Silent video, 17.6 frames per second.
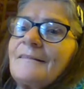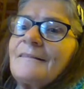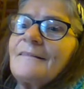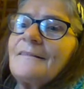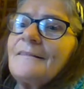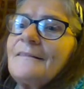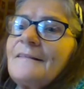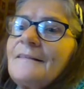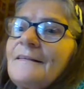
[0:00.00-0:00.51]

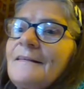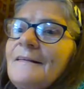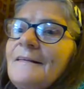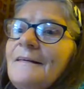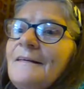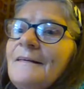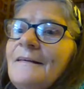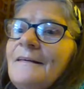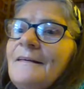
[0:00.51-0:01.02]

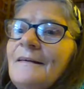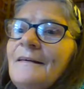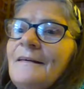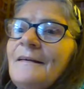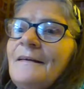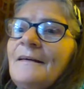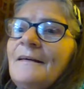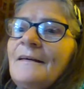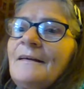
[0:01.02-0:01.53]

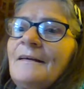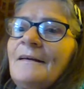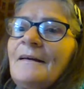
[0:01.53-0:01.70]
(no one is talking)